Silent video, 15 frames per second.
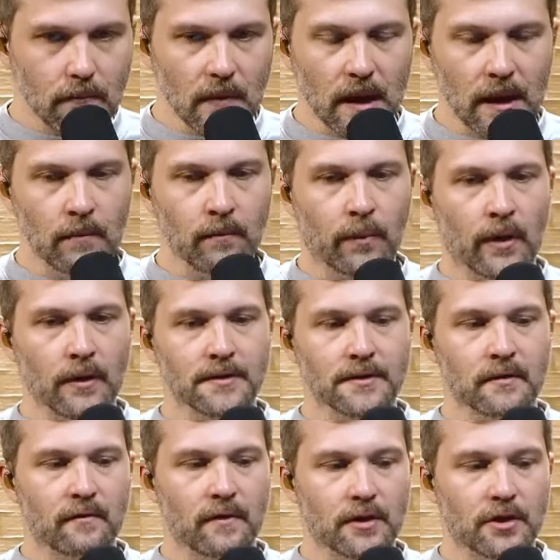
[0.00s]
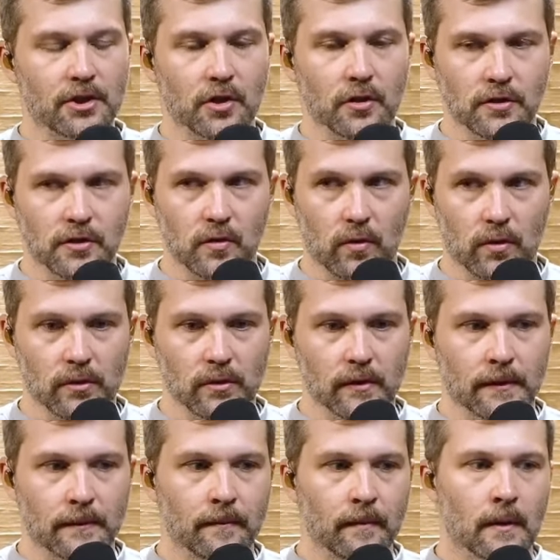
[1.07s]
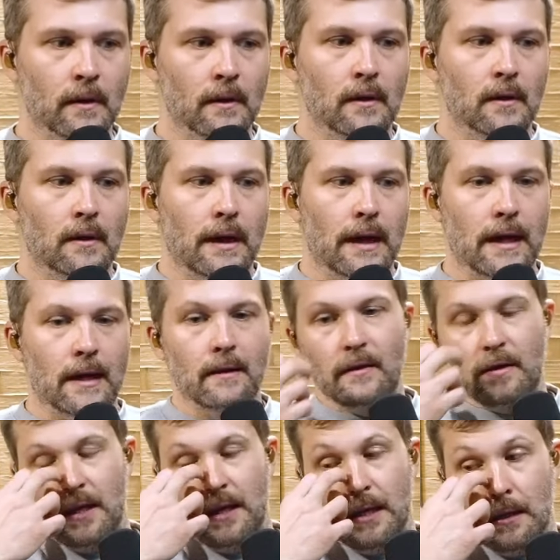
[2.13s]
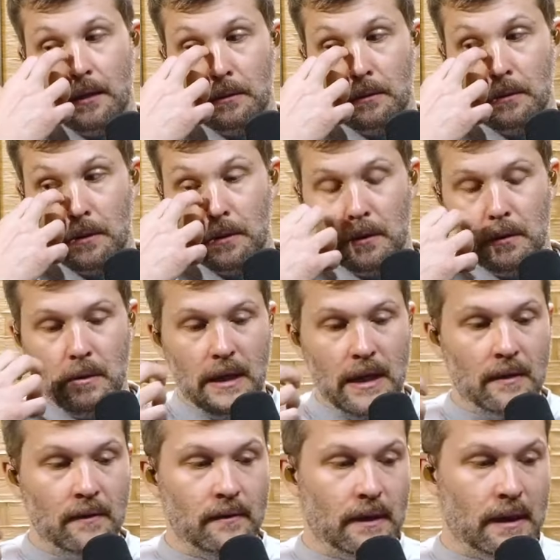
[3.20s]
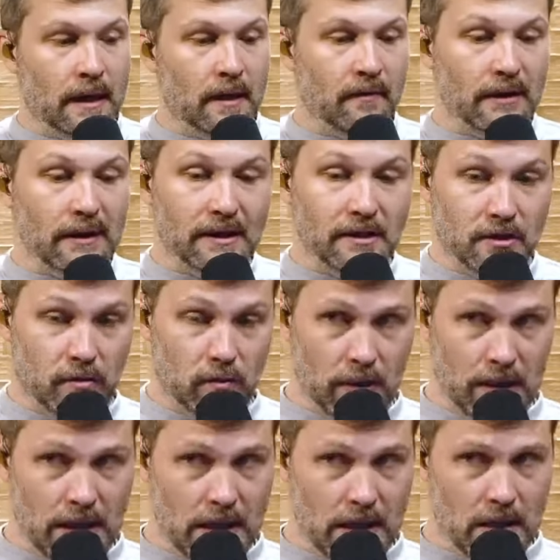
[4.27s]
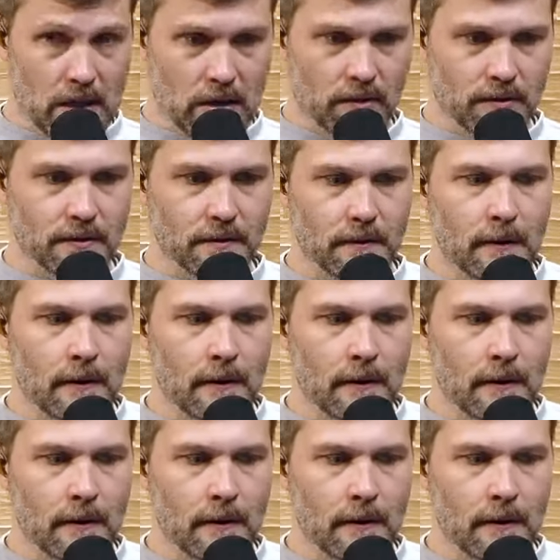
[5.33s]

in parts of the church world and the and kind of the last 20 years